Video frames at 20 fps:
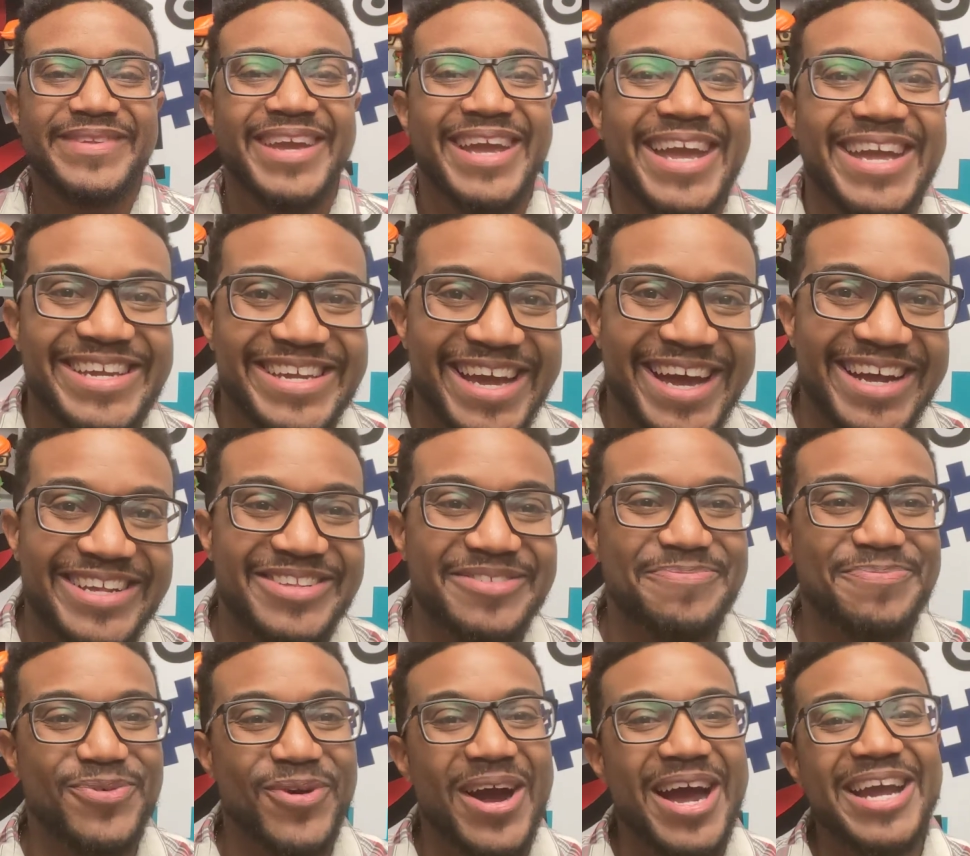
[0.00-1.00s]
Hey guys, it's
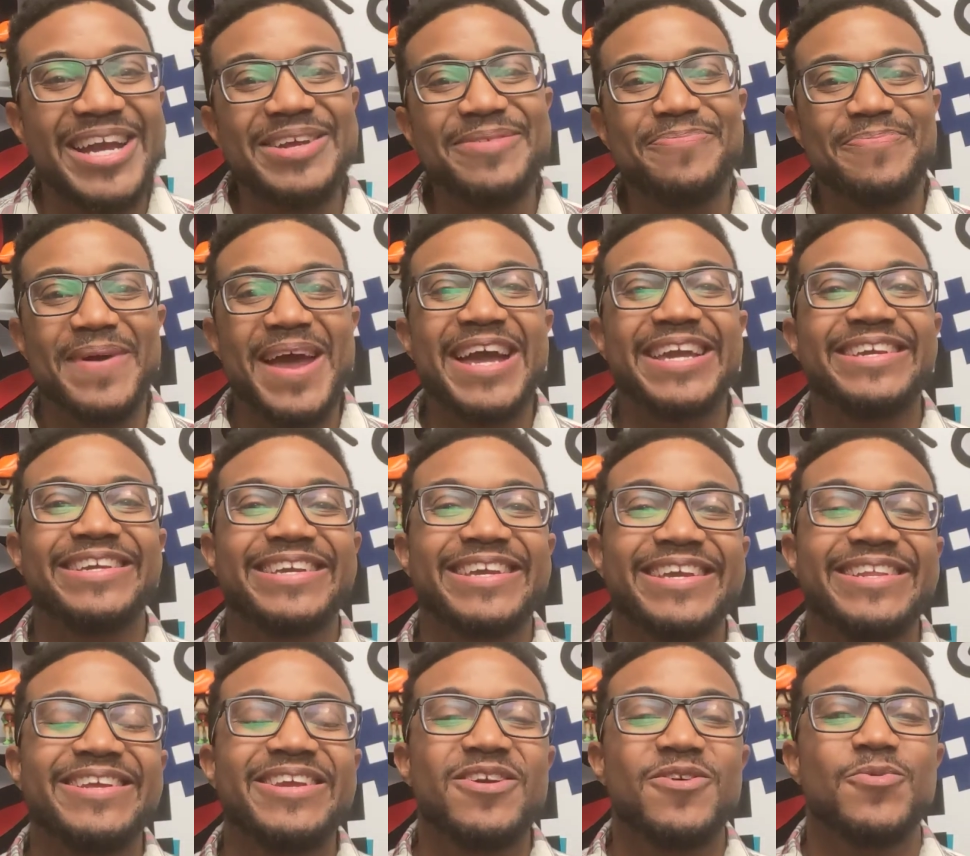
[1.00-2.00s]
Brian back
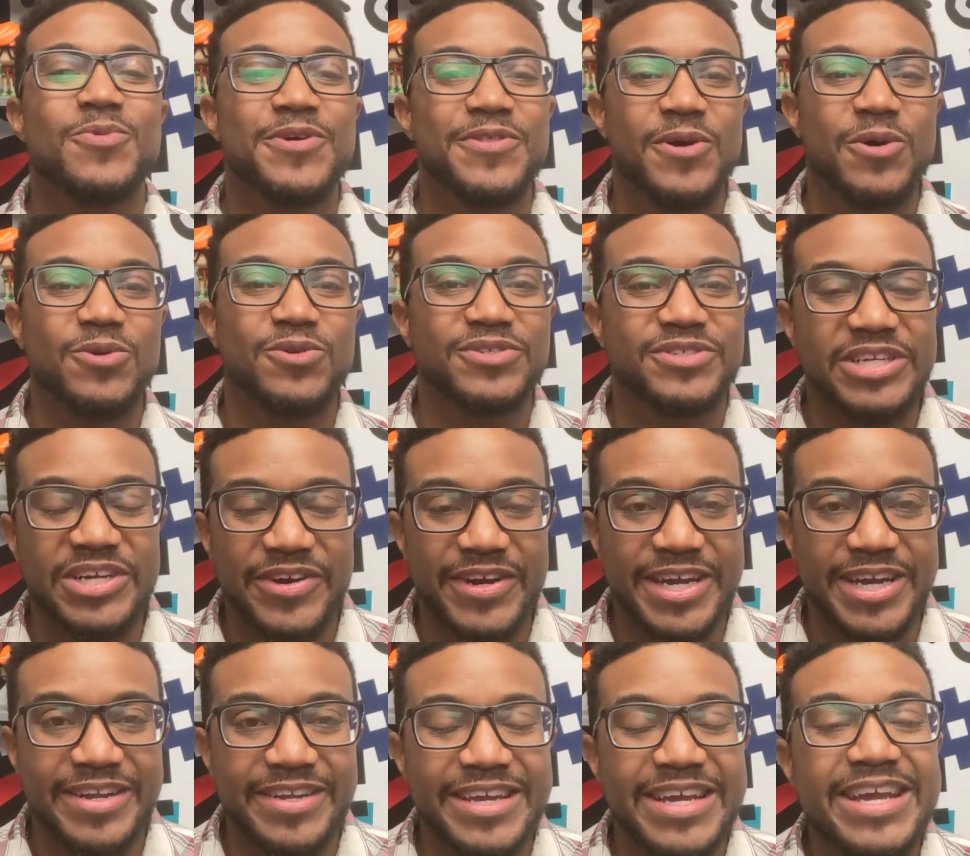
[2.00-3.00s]
again here with
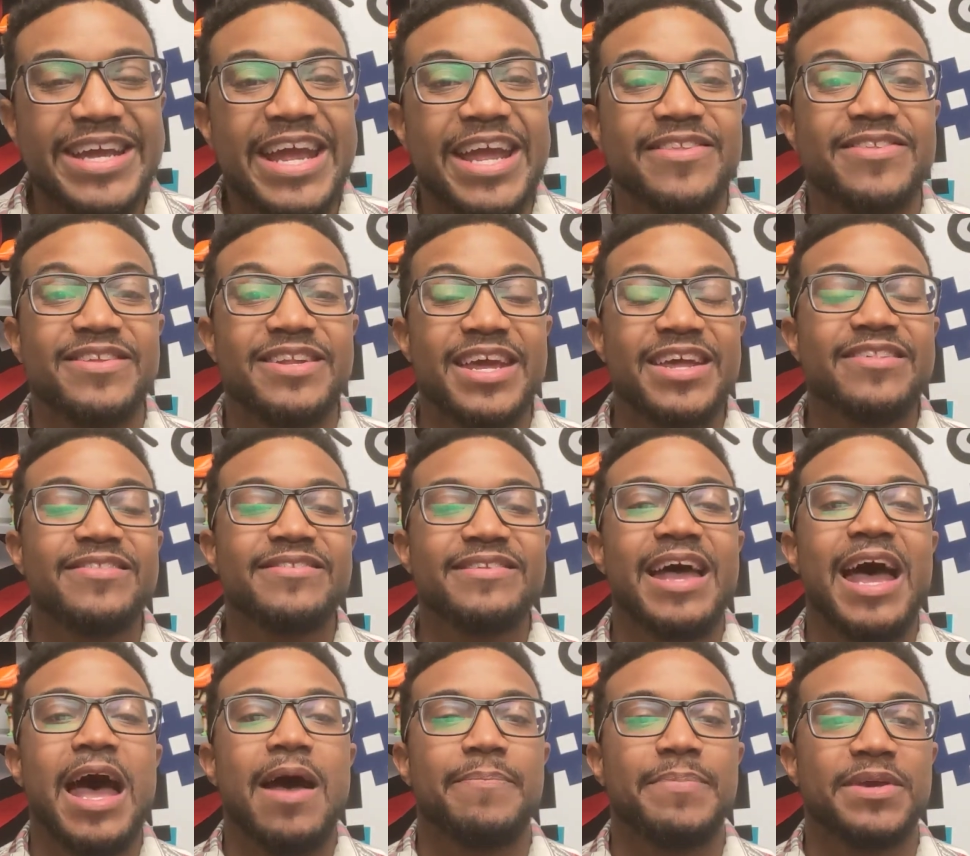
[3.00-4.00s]
Hostirian, and today's
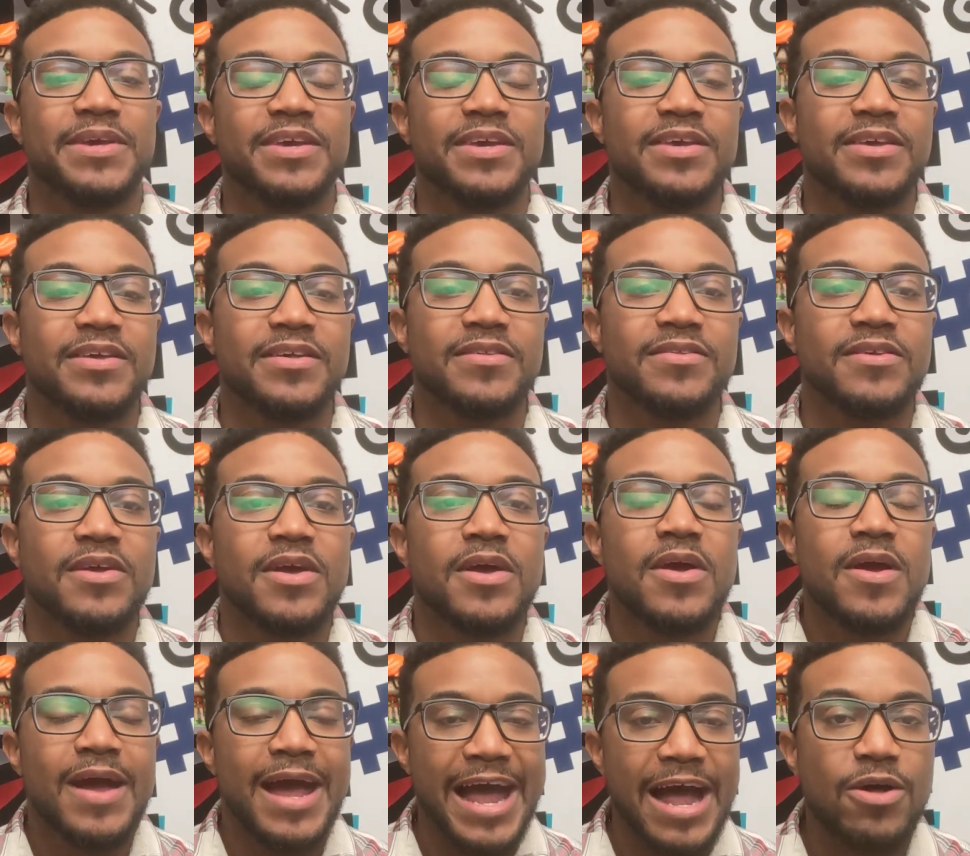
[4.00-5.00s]
topic is
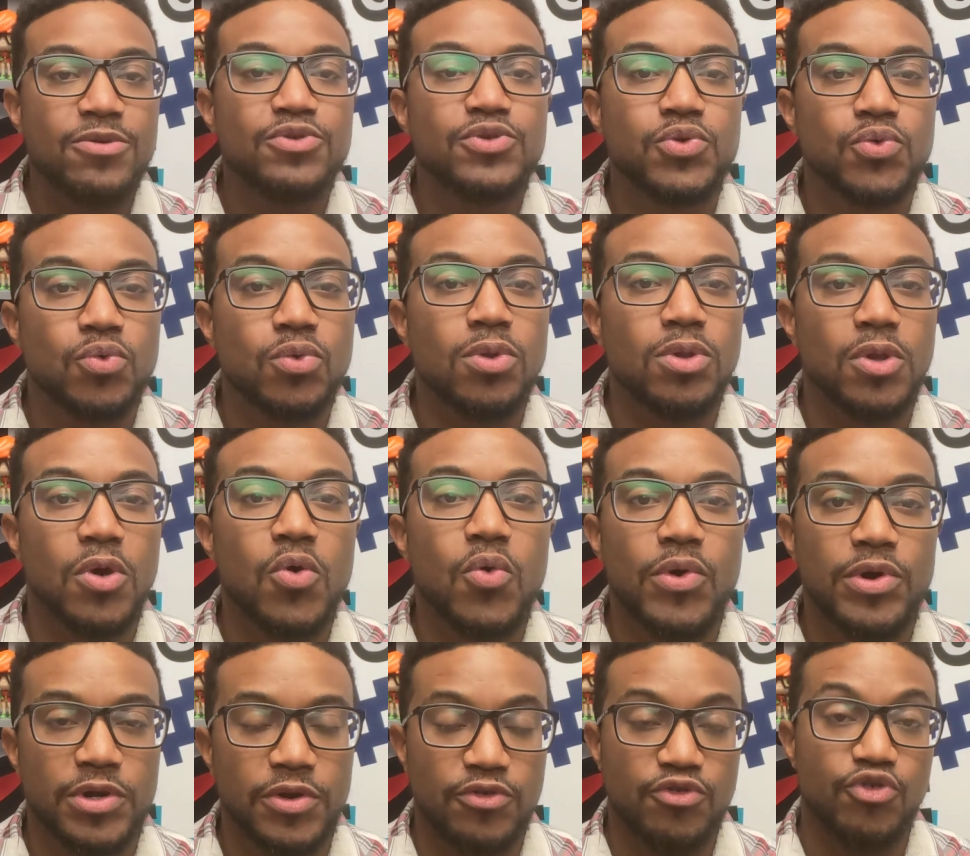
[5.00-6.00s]
how to
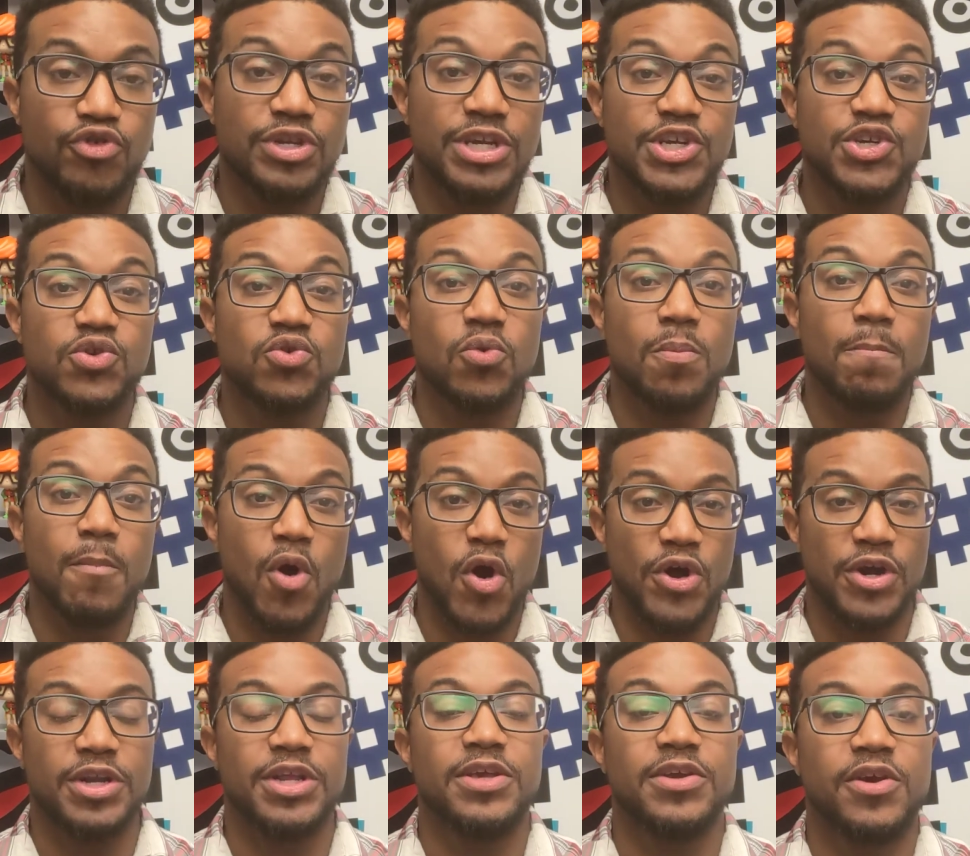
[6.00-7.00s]
lower your traditional
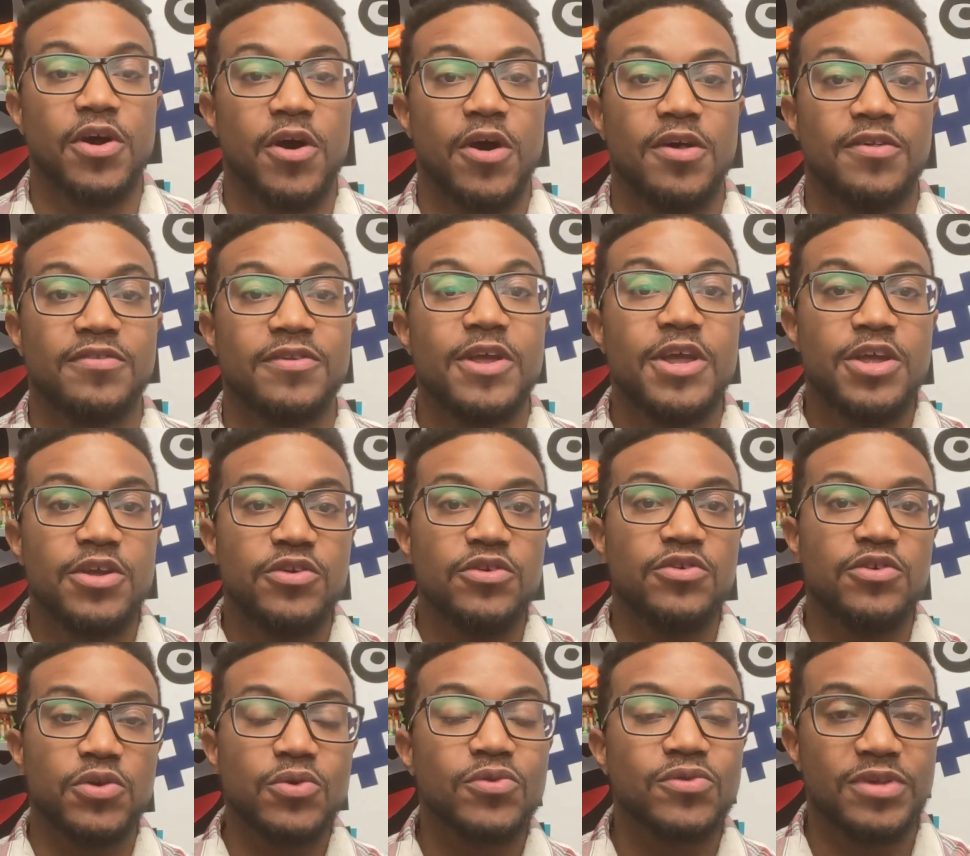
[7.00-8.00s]
marketing cost
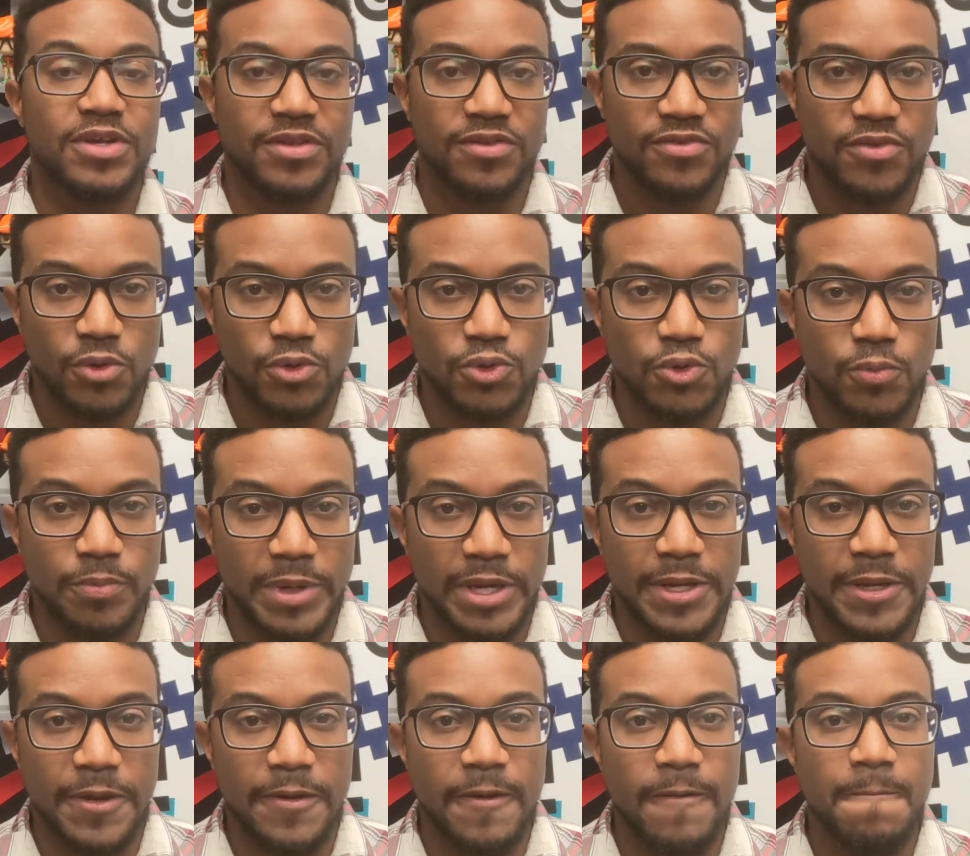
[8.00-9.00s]
using social
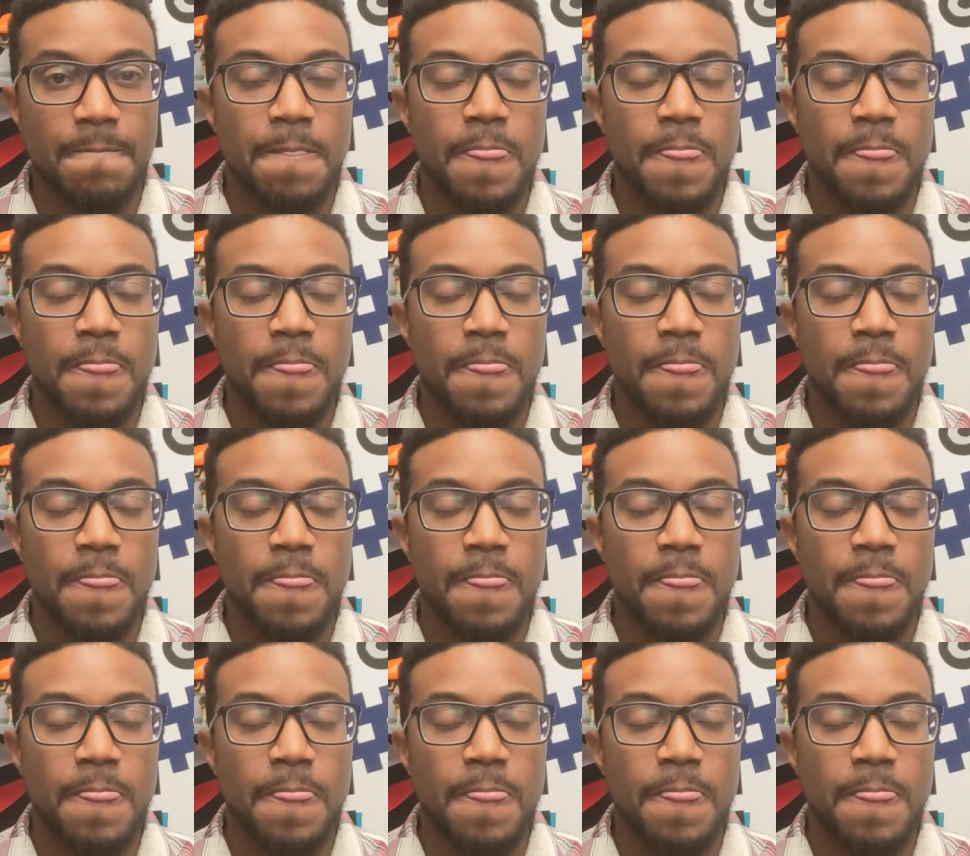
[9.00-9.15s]
media.